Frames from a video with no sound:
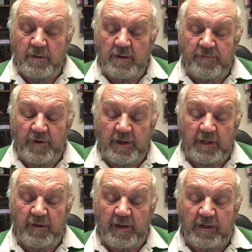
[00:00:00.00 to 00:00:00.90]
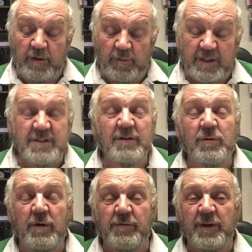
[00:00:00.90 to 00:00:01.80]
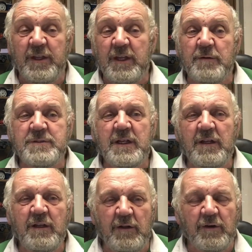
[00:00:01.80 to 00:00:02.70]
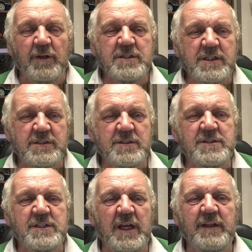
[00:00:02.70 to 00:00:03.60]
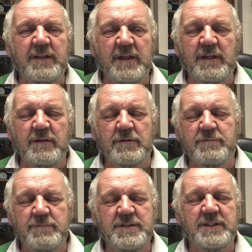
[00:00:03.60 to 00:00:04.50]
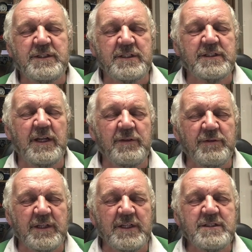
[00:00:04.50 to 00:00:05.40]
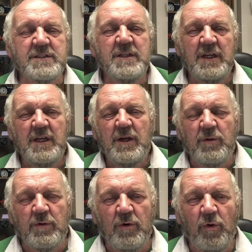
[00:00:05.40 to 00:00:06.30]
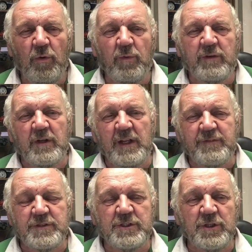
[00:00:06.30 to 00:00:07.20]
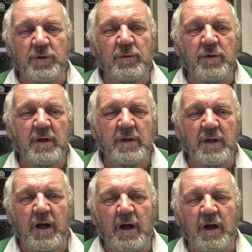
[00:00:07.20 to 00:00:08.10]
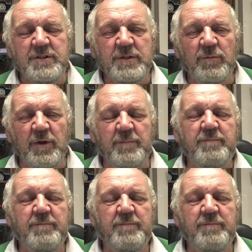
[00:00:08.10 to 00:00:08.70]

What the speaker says: finally got that go. Well, it's not quite running yet. I'm telling a lie, because as I stand here or sit here telling you this, all we got left to do, I didn't want to